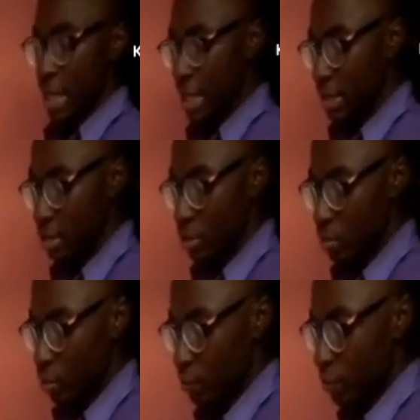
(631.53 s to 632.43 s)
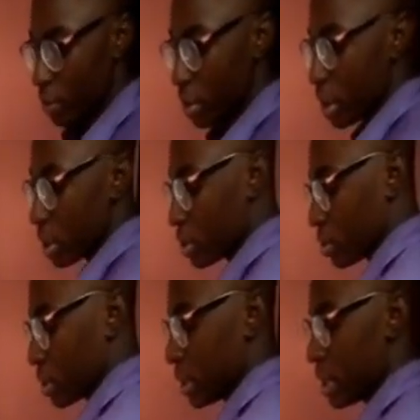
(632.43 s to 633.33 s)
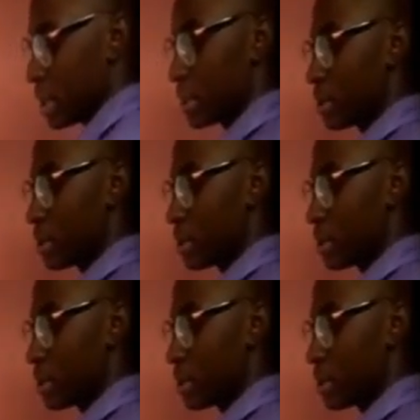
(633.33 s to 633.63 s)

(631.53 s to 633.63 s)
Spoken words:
let's use mode 4. So 2